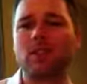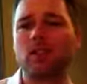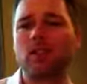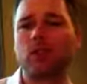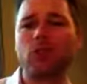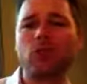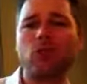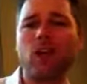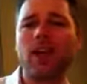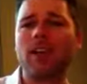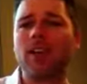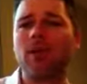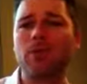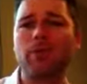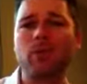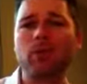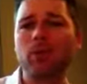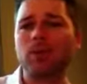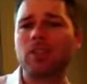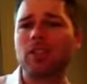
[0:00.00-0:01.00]
And are you trying to
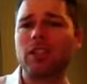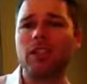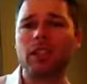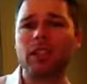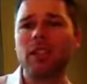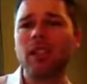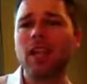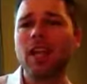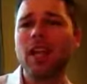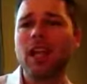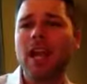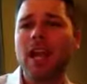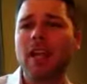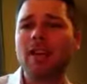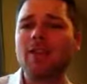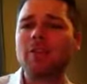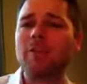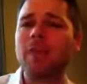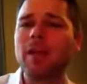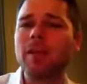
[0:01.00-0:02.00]
boost it and,
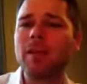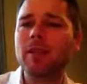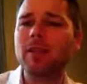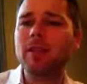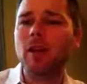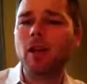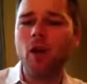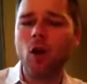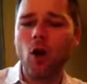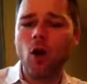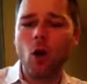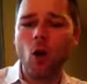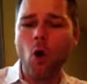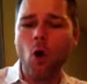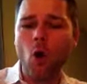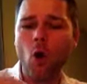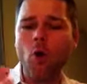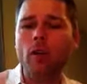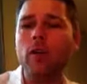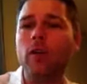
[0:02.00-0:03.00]
and maybe
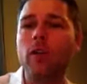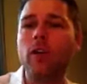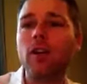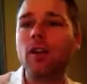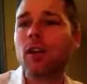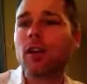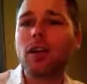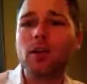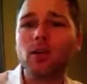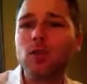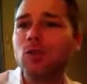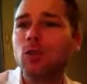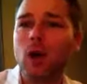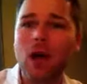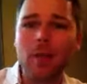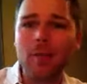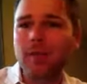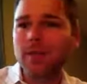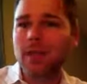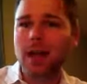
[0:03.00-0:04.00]

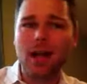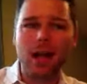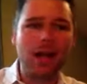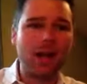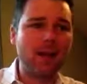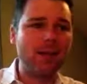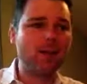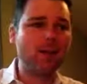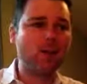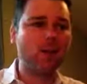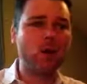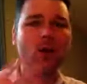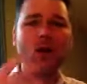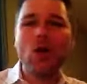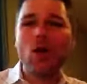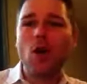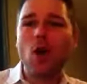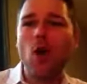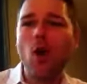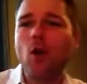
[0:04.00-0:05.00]
over-dramatize or
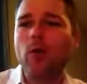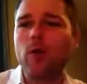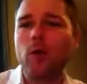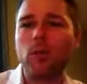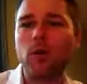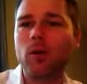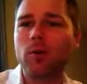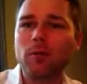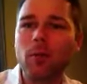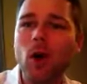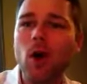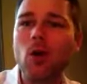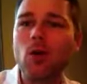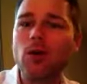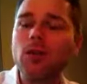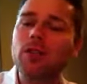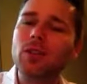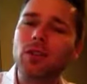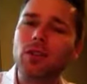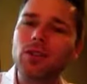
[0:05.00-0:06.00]

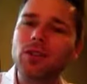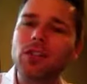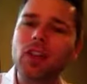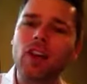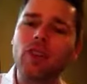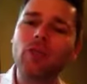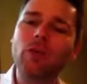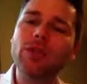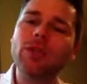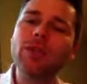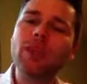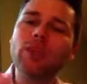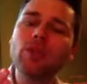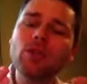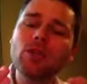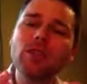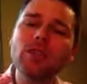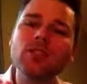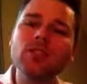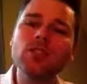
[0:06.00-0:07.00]
over-promote yourself when you can,
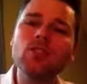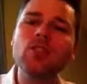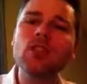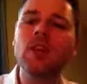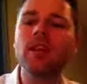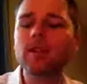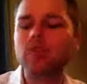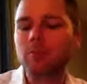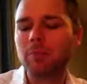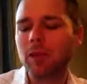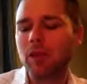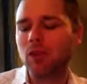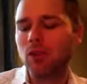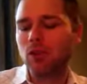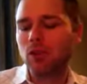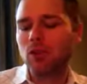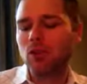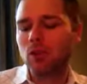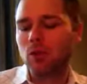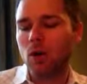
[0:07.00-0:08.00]
you can just be
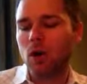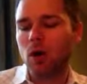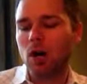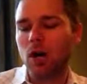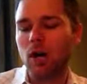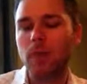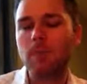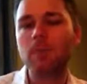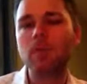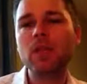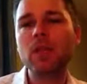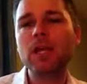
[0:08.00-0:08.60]
who you are?